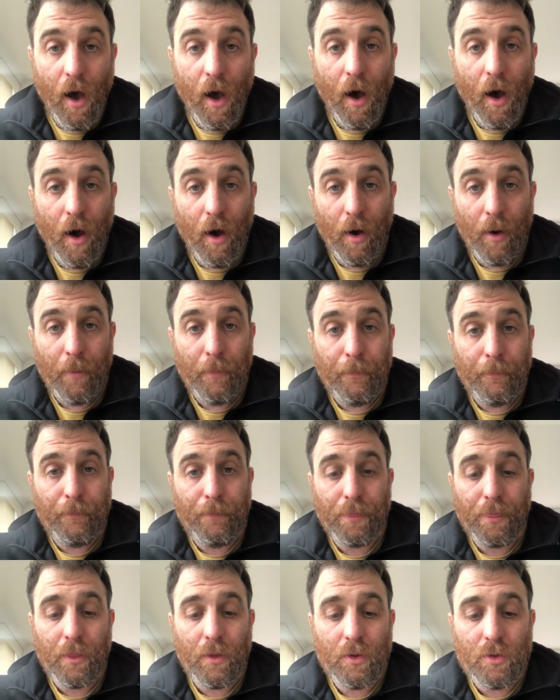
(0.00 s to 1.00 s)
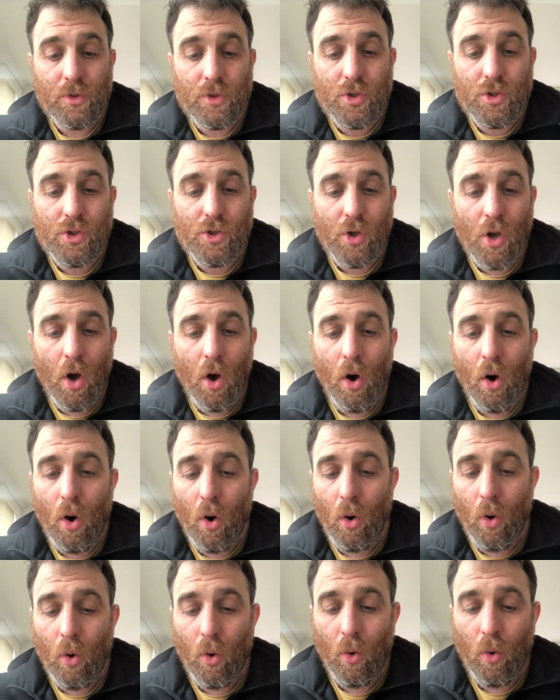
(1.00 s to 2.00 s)
Um,
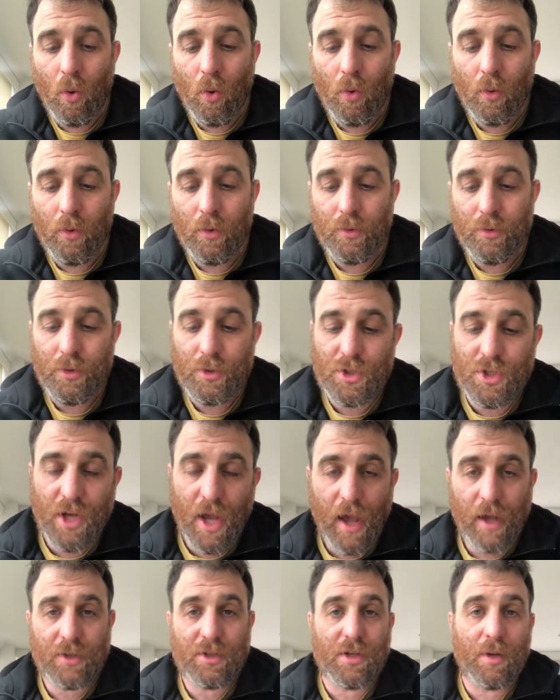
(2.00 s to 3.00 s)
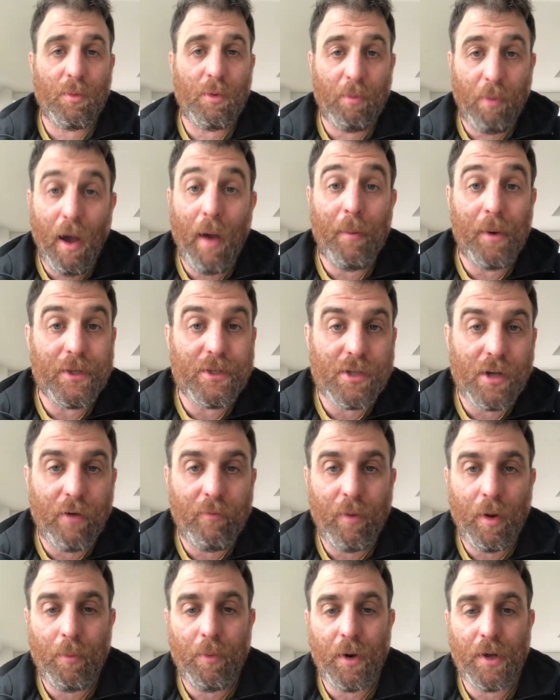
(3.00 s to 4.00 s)
so she actually let me buy
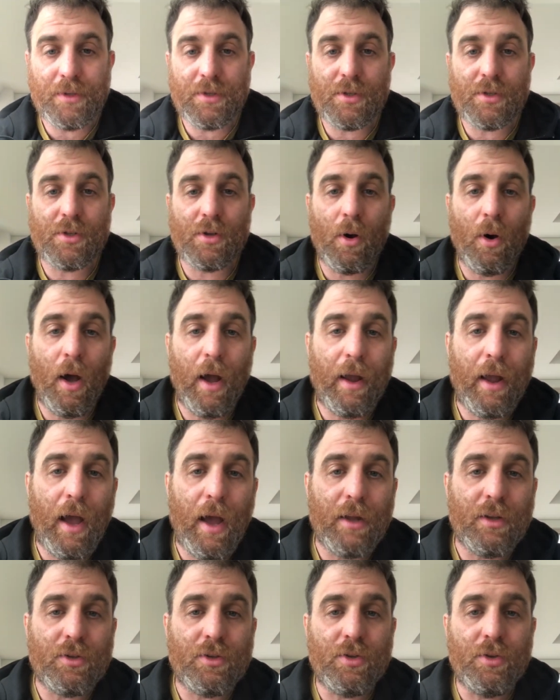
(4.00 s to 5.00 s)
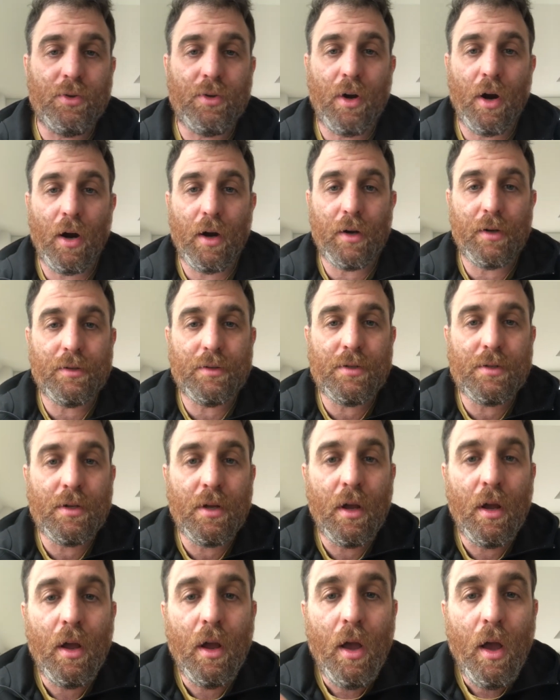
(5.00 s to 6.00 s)
myself my present. So I got two cards,
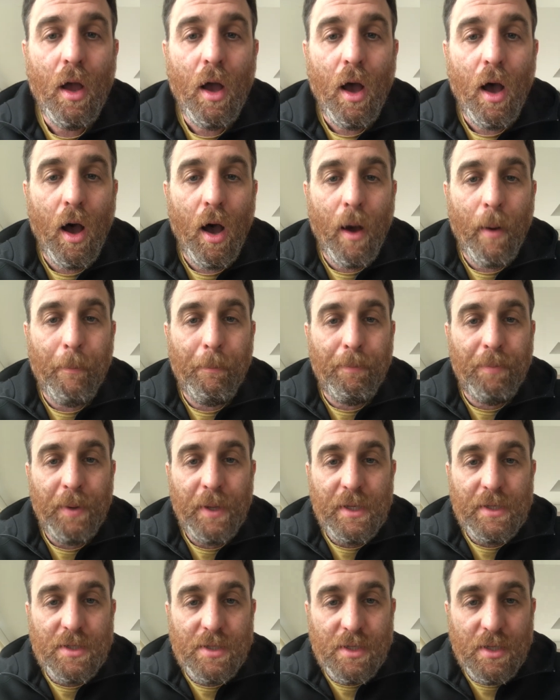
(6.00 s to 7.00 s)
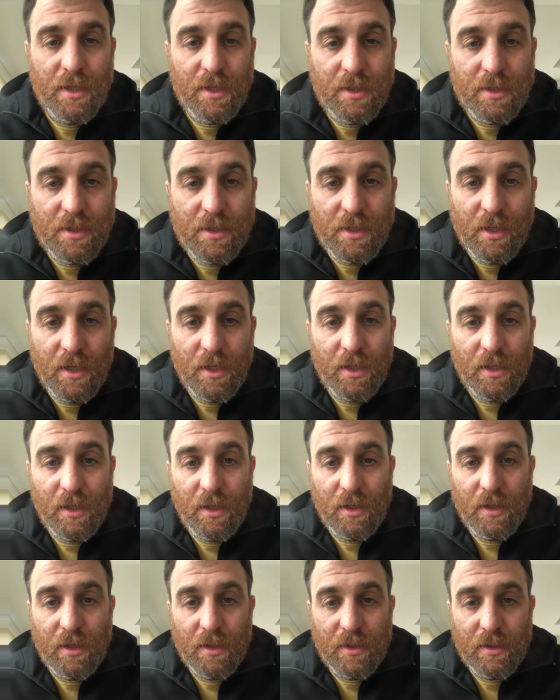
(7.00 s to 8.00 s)

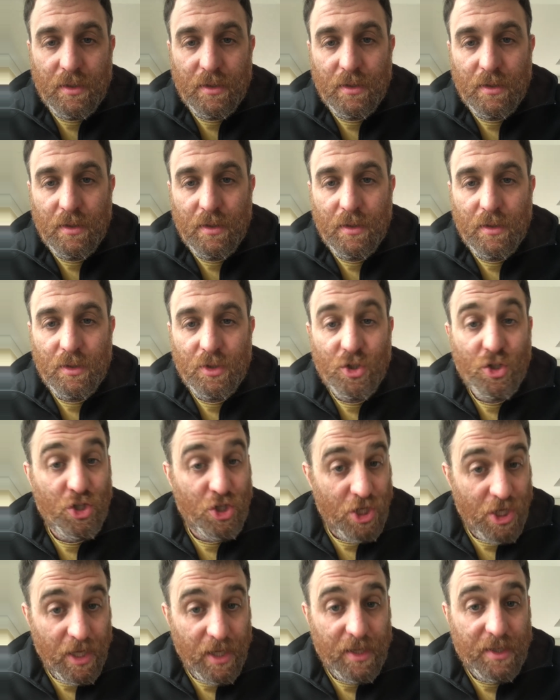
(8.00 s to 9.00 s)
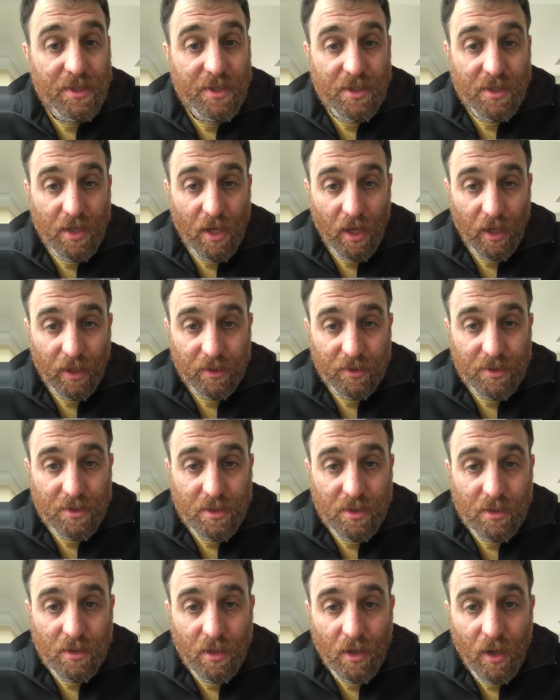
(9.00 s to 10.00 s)
BCC
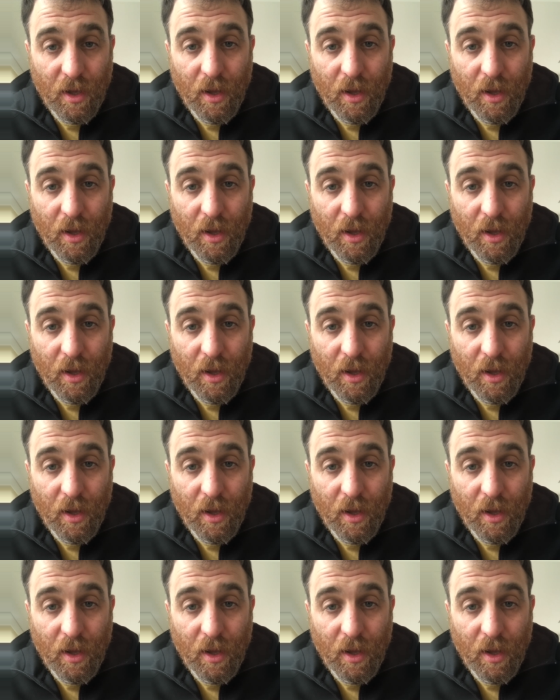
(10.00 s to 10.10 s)
G6,